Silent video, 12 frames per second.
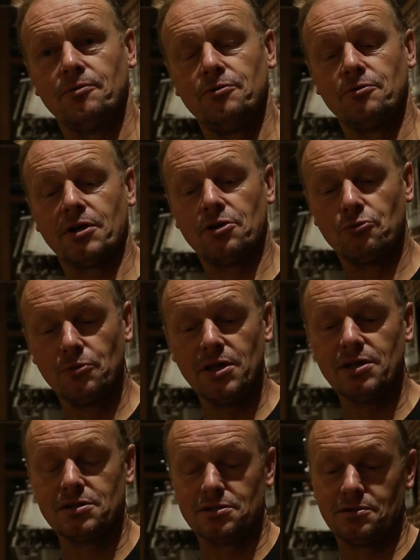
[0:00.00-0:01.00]
You can
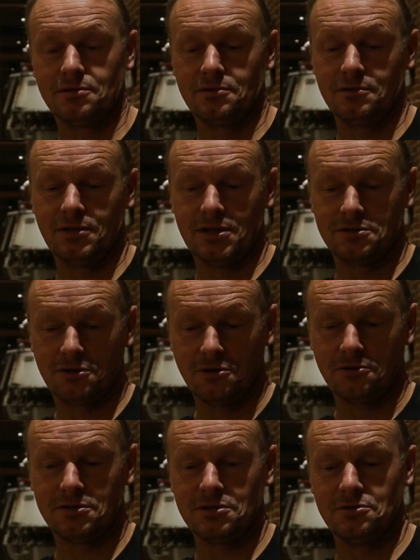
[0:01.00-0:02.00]
read that
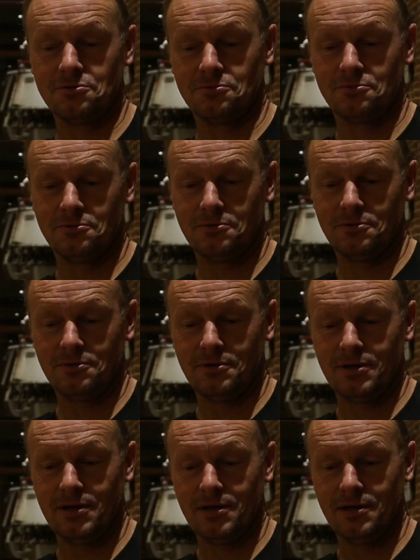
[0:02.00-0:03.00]
Cantillon
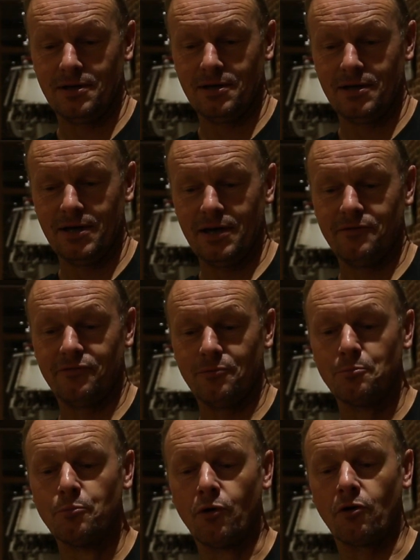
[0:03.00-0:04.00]

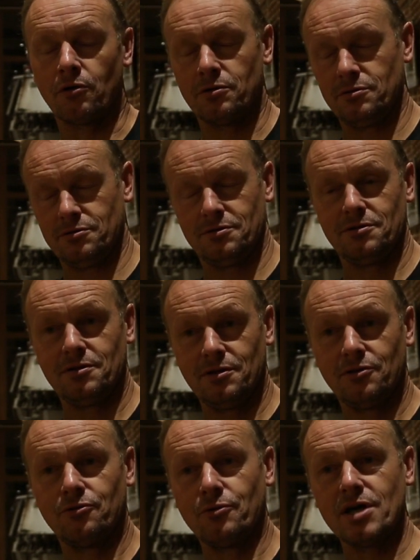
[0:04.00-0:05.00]
have more
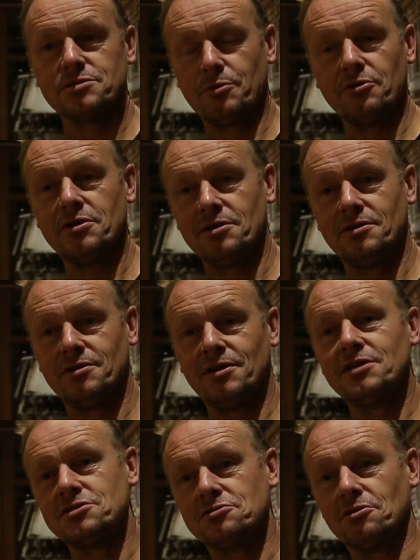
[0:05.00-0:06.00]
raspberry
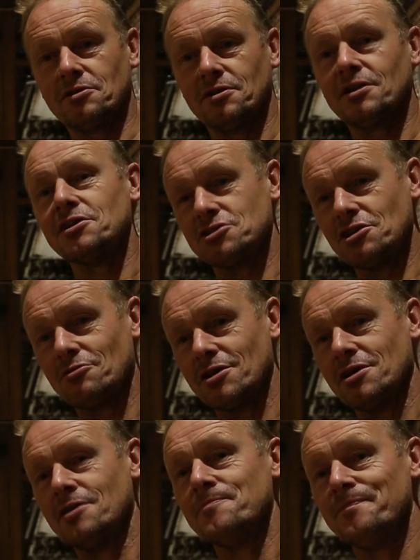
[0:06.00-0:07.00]
in stock than cherry.
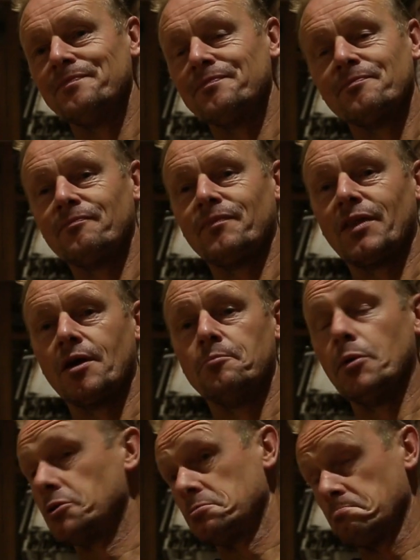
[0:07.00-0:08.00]

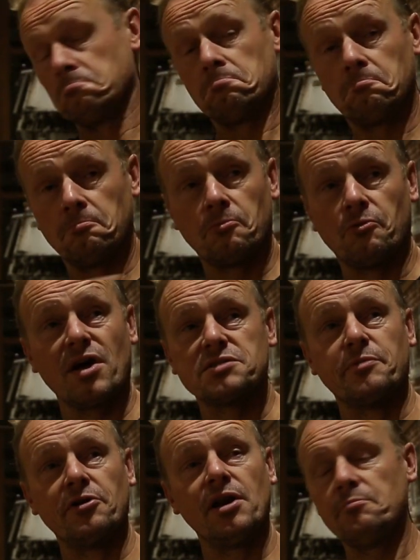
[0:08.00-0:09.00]
But
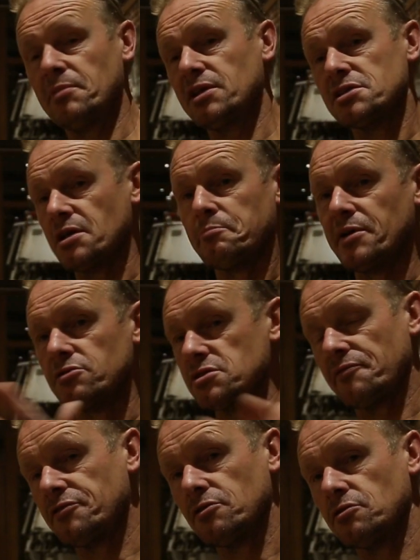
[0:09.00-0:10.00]
raspberry Lambic disappears
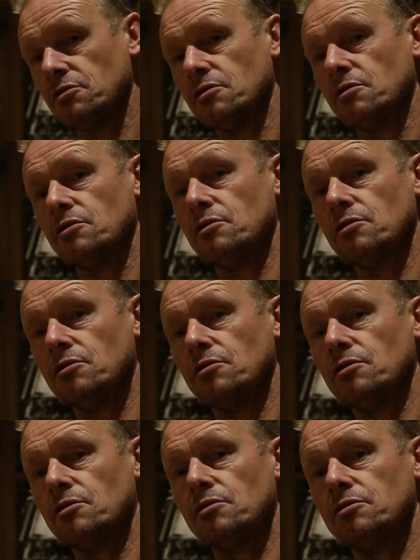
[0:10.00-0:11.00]
after the
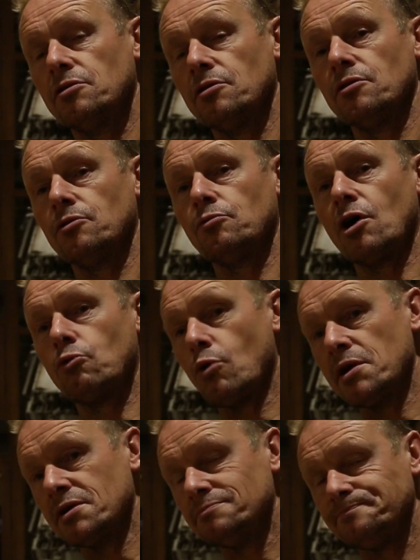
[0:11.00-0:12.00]
War I.